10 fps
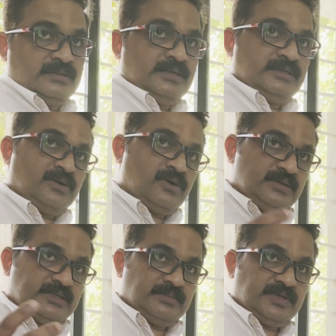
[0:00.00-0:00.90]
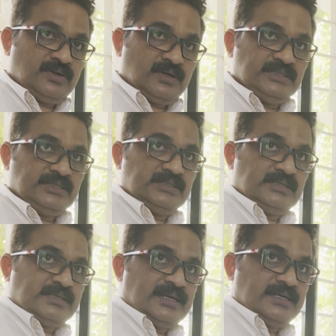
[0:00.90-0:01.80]
In the old terminology,
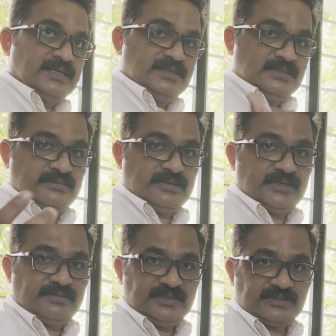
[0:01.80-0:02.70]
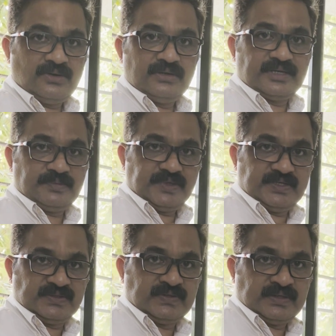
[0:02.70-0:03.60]
crackle is otherwise called
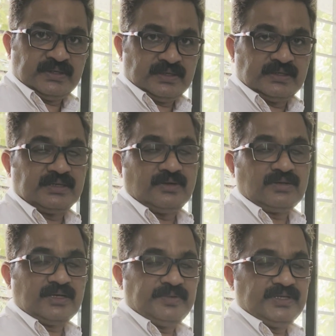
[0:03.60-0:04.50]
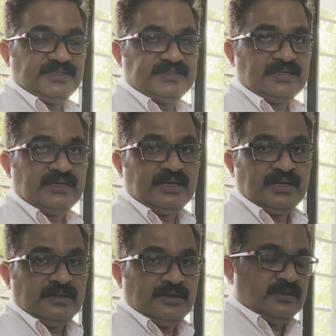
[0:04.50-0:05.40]
crepitus or crepitition.
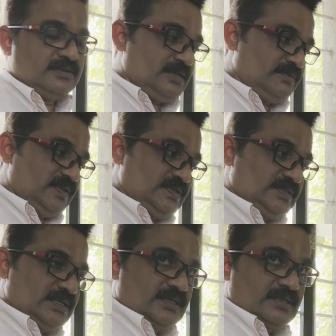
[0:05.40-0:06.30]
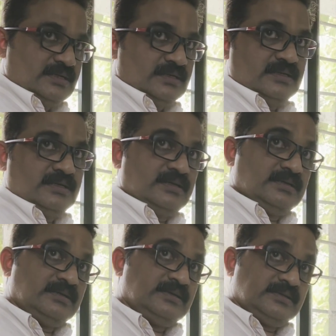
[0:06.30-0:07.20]
Then wheezes are
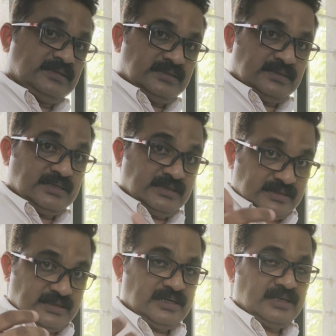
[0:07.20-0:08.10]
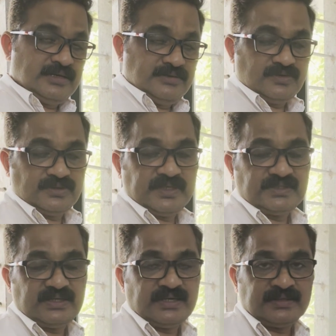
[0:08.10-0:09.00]
earlier it was
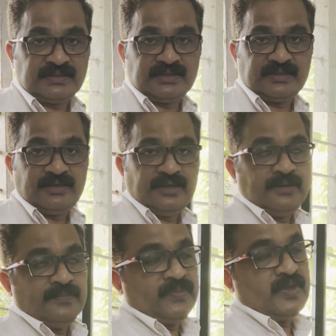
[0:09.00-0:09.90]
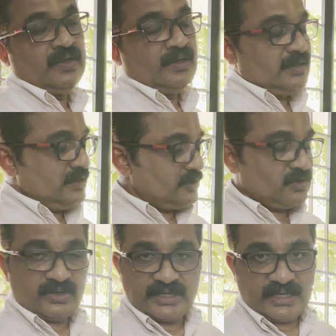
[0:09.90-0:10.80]
mentioned as
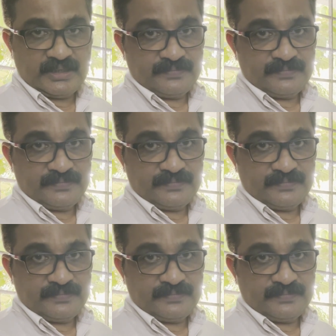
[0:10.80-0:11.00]
rhonchi.